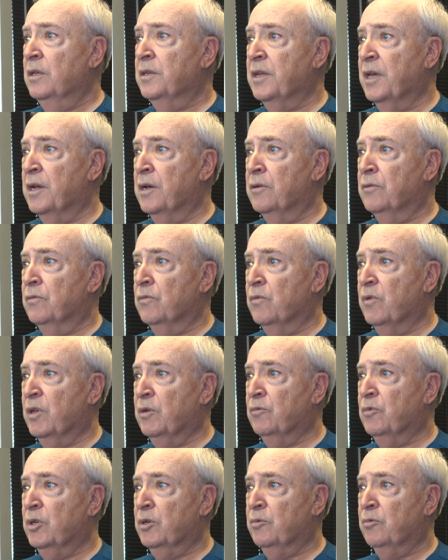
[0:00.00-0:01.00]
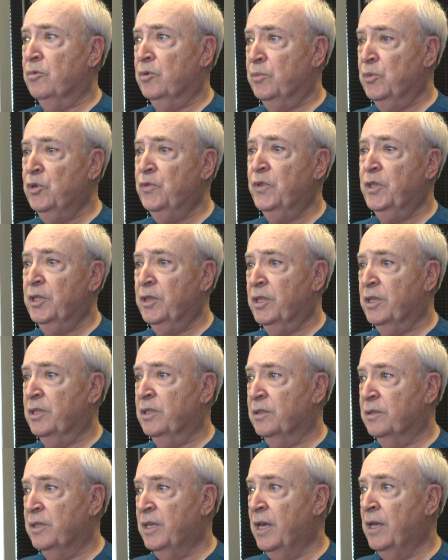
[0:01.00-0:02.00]
Now, when we're removing
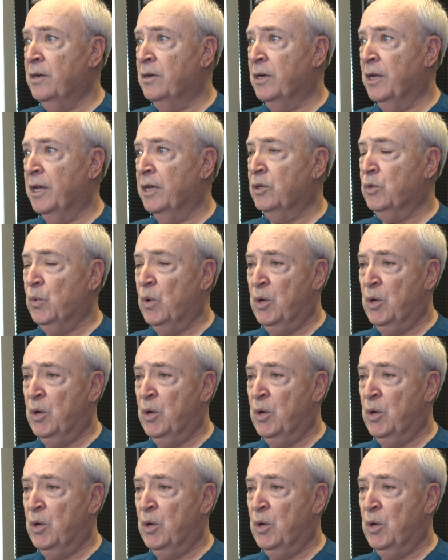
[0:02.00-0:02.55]
the cataract,